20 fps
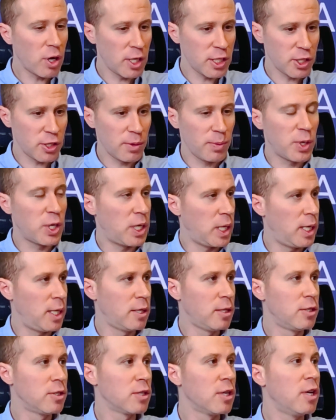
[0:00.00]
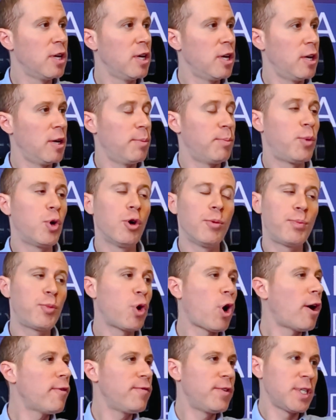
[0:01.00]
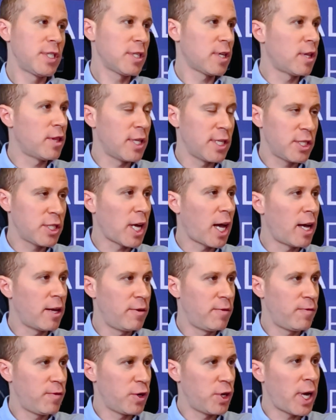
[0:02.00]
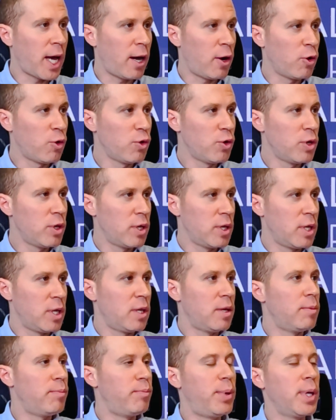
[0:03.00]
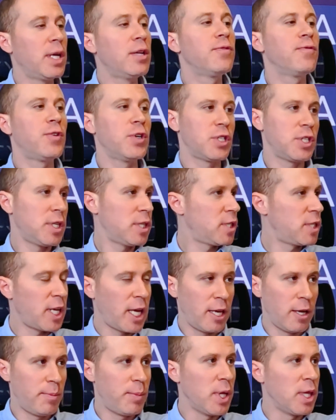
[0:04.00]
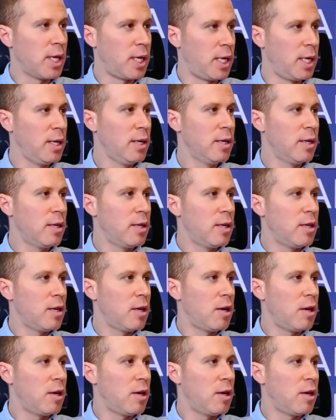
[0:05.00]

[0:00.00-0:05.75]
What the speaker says: your customer needs, put profits on the side for now, build for sustainability.